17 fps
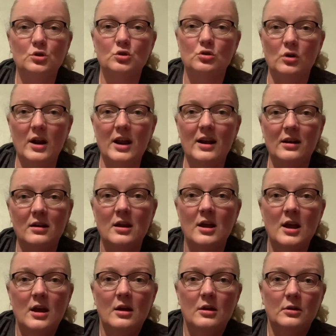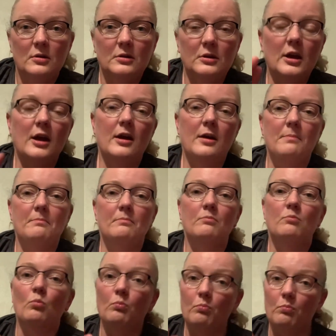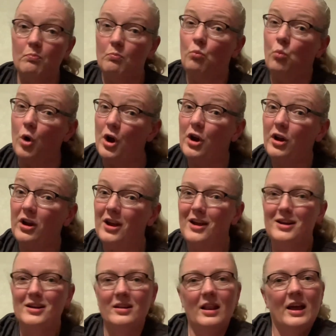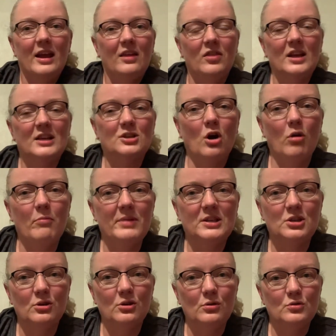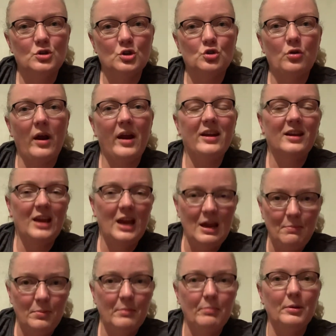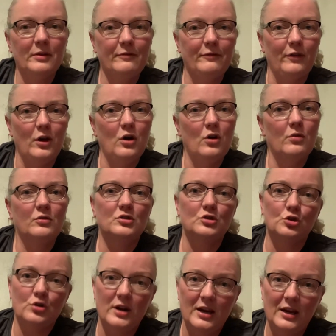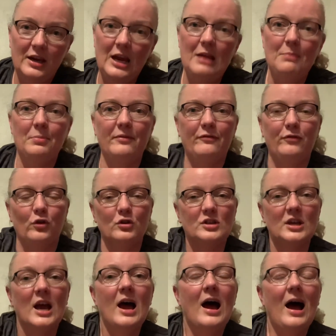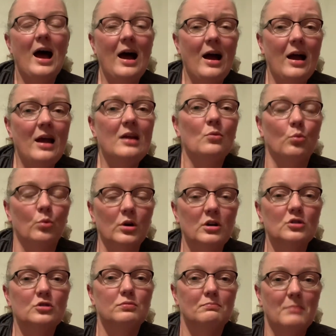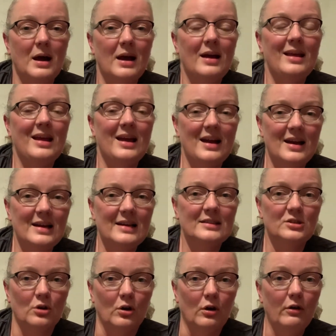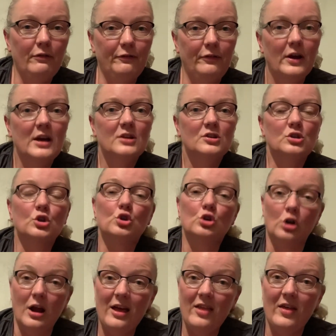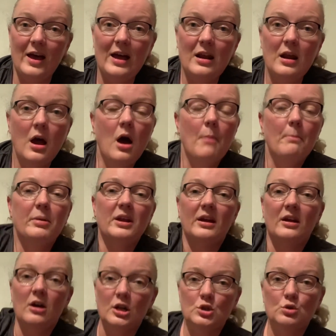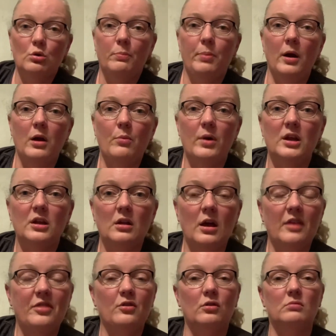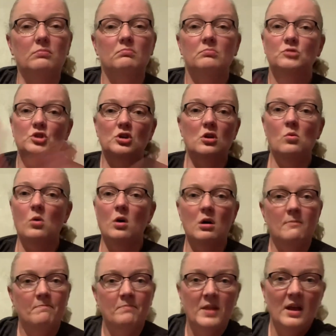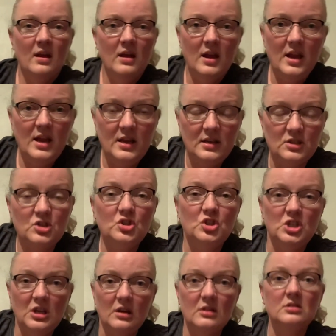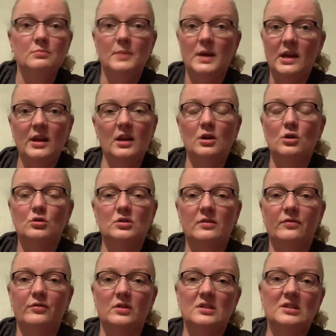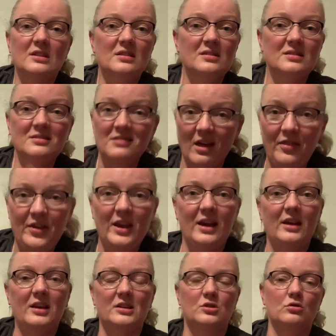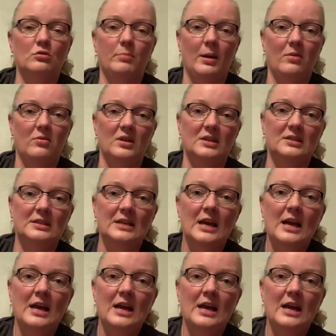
try and um, work like they told me to, to try and keep the blood flow and to try and keep the foot. I worked my ass off to try that, but I got to a point where I thought, do you know what? It's just making no difference and there's nothing I can do about this.